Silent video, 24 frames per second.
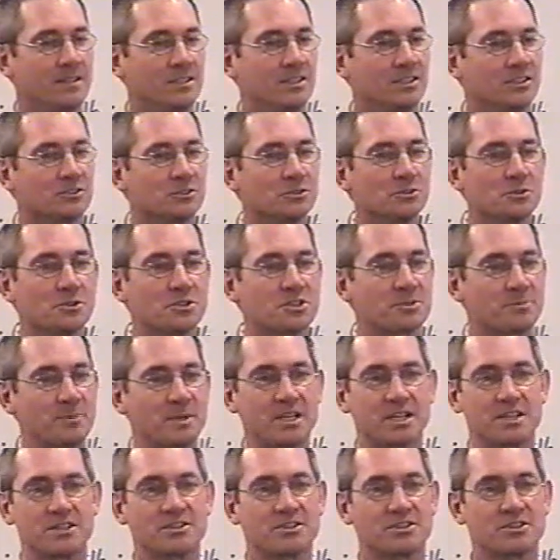Luke
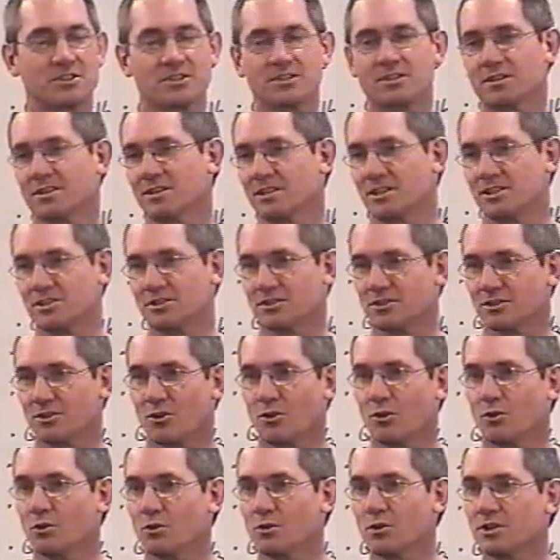spends his
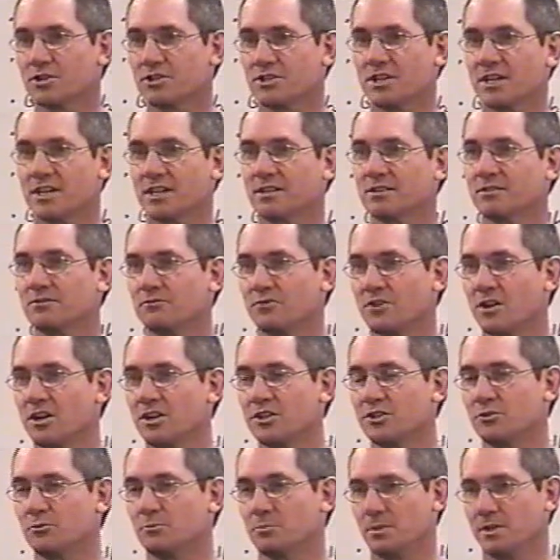whole second
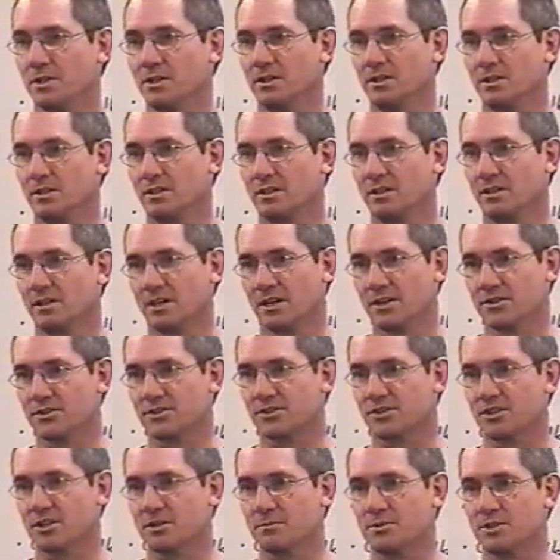volume on the
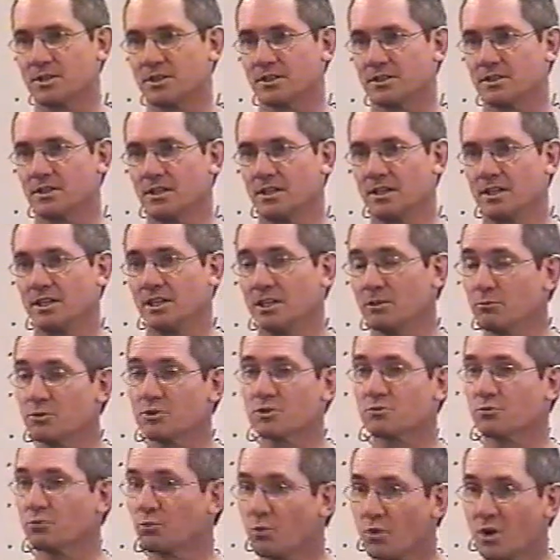subject. It was
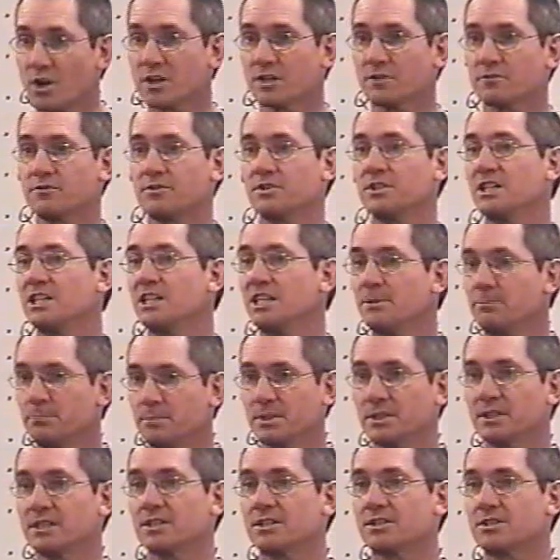one of the
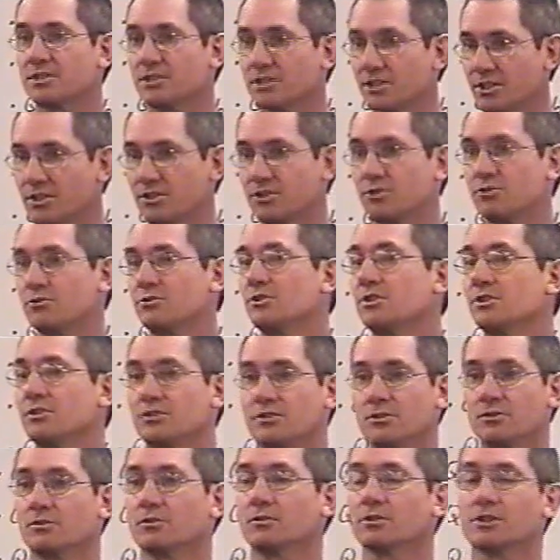biggest issues in the
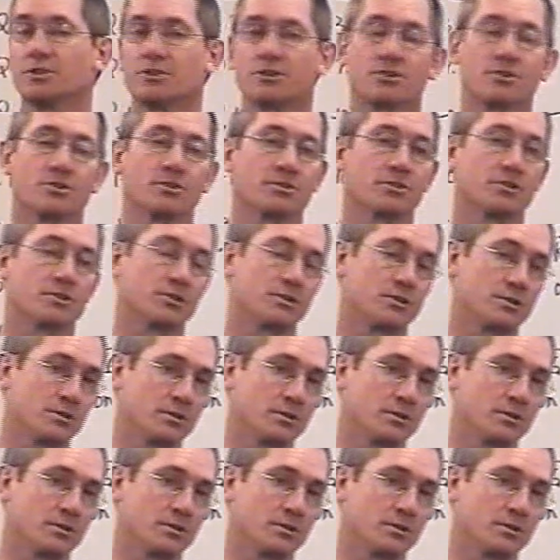early church.